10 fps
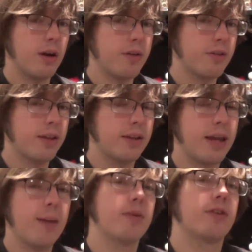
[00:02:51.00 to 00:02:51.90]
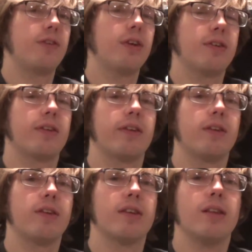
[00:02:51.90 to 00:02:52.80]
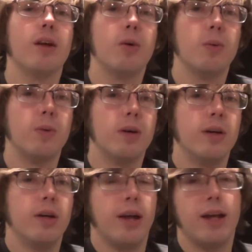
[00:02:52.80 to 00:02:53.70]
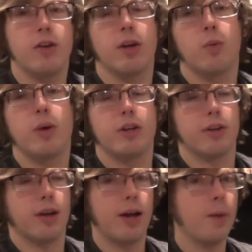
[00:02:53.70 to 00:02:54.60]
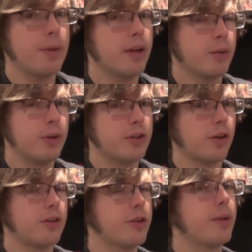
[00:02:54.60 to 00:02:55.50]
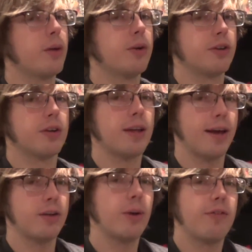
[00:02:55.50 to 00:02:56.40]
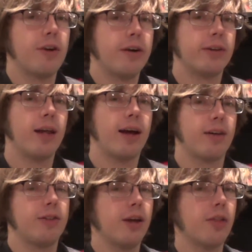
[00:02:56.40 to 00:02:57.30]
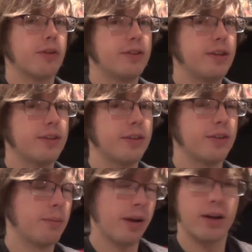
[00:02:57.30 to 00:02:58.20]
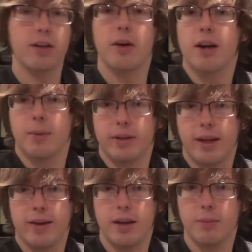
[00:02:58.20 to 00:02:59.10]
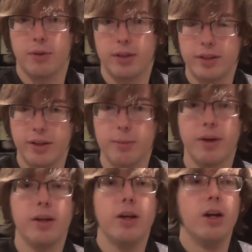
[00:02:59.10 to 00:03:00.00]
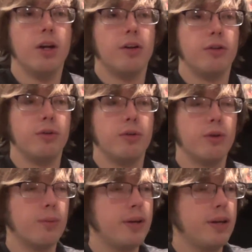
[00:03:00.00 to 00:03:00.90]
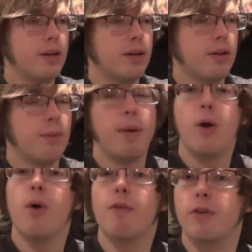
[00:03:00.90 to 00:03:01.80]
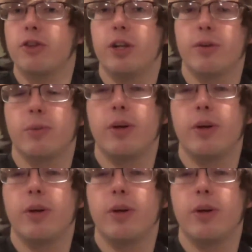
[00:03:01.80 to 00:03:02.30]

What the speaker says: other than that, the game just feels slow. And you're in winter. I hope you like winter, because you'll be in winter a lot. You have to unlock the other seasons. I'm not going to talk about that in any more detail, but you'll be... My whole first year was